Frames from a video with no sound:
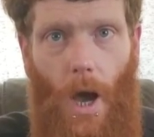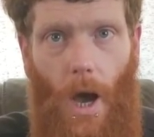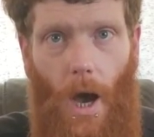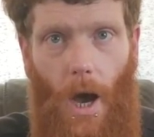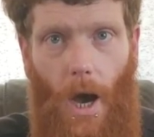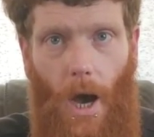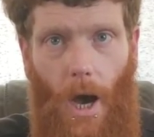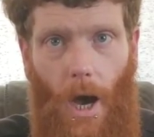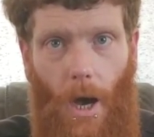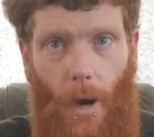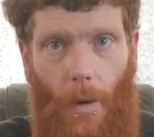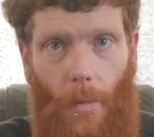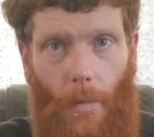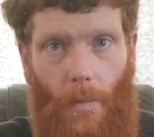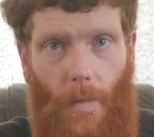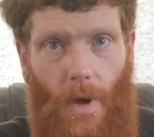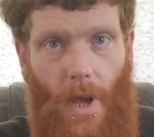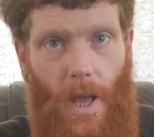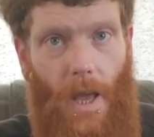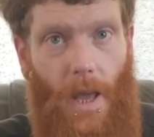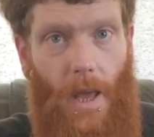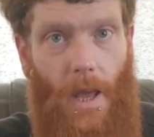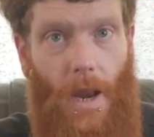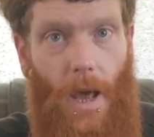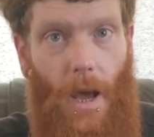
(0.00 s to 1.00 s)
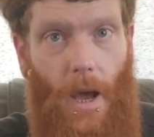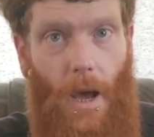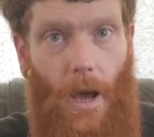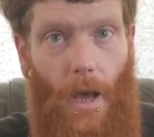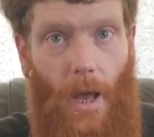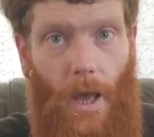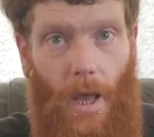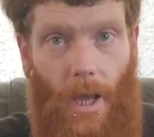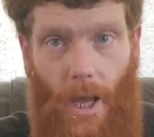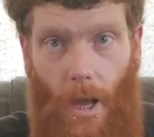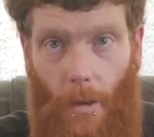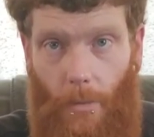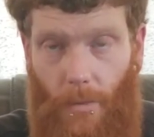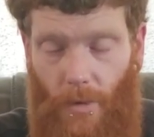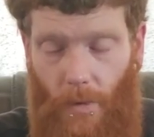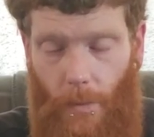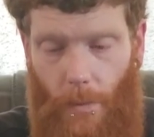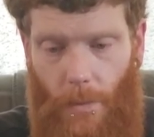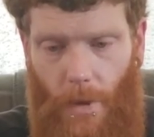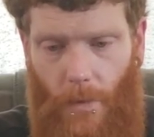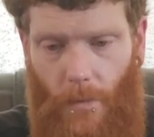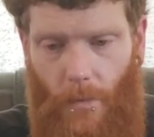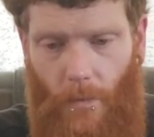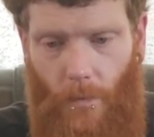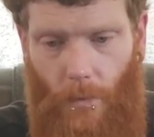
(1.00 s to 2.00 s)
It comes
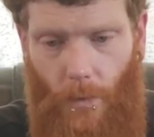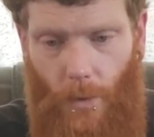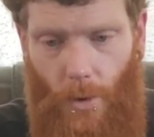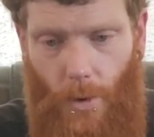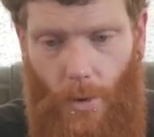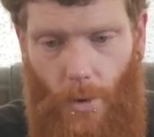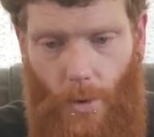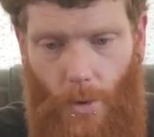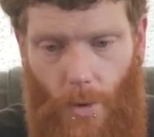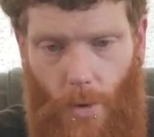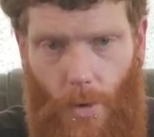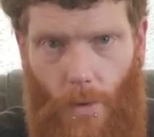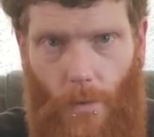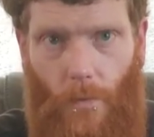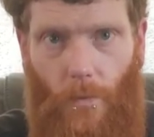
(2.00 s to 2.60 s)
from the fruit